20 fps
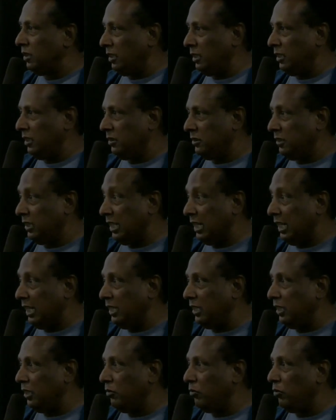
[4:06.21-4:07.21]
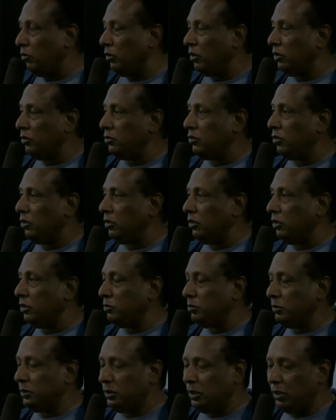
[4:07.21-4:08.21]
that has a great influence on you,
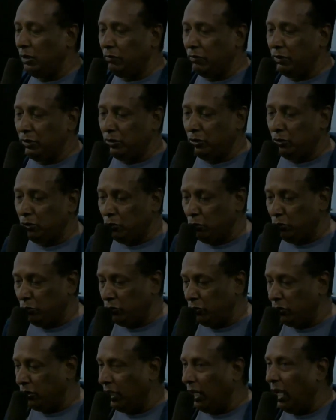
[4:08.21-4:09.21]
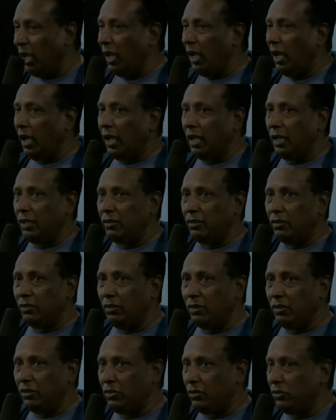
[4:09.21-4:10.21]
especially if you choose art and
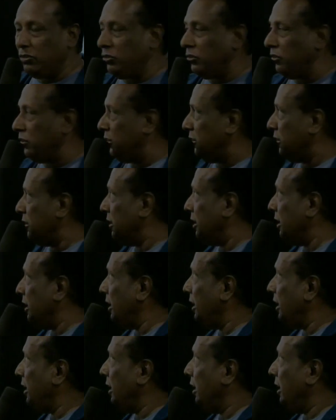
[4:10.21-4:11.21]
literature.